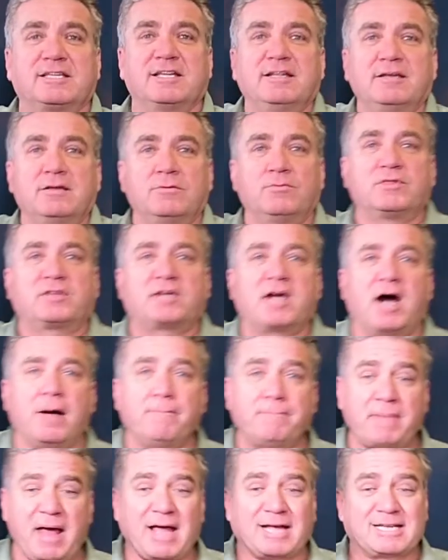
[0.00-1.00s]
in it with
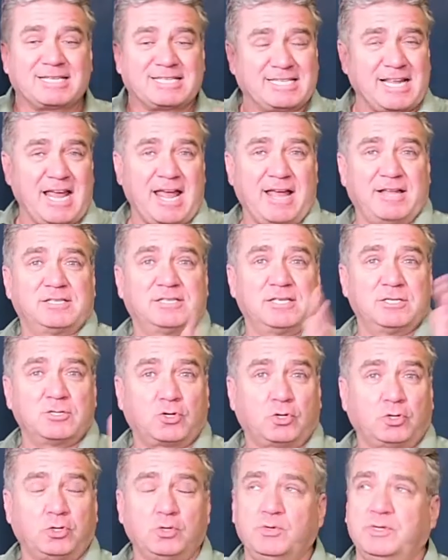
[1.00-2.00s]
compact stands
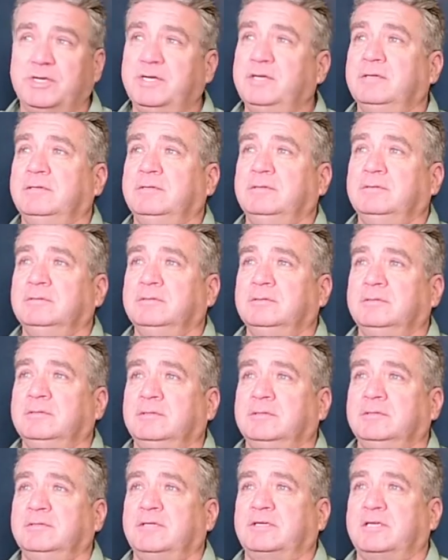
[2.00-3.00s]
included
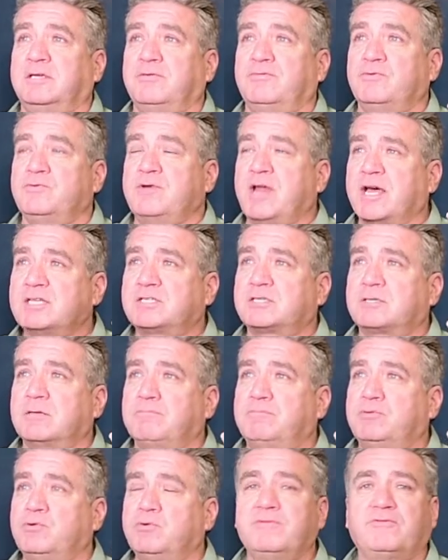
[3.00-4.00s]
that give you nice,
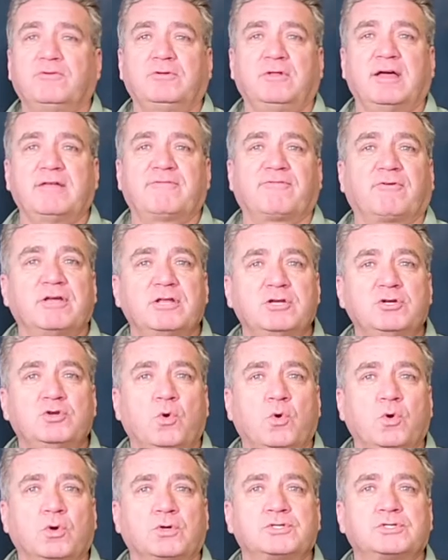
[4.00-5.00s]
beautiful light for
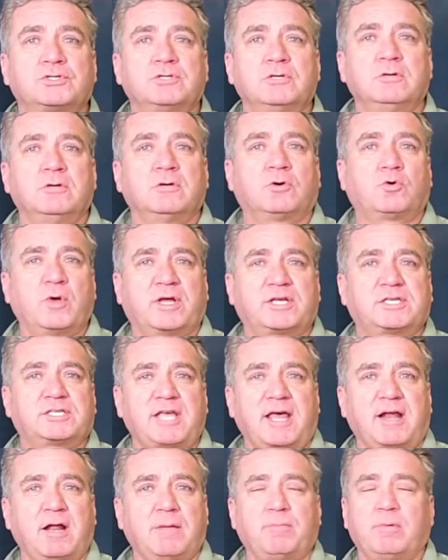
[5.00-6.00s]
indoors, quick
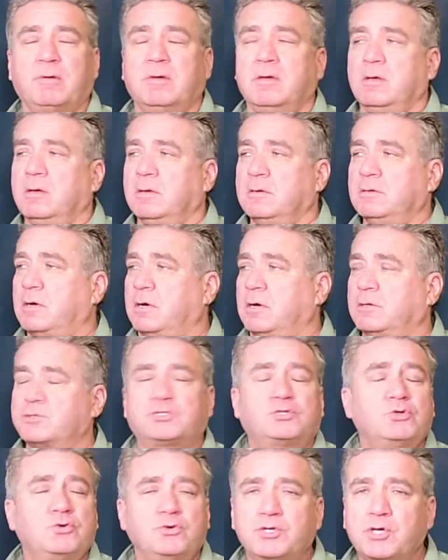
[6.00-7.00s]
setup, uh,
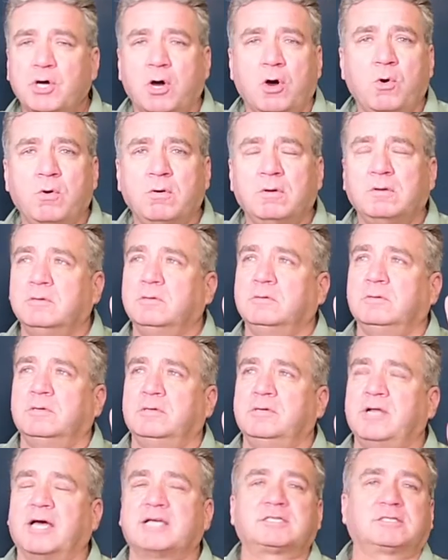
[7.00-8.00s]
studio,
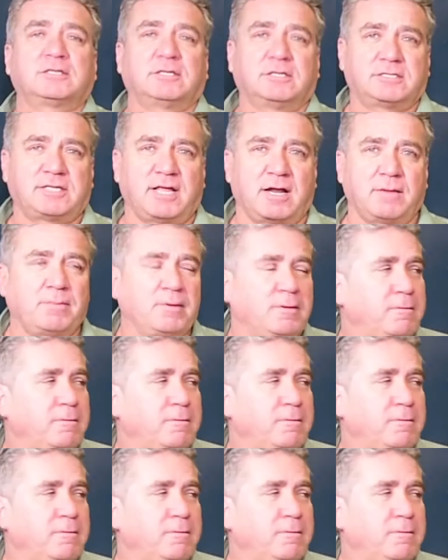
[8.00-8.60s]
nice little setup.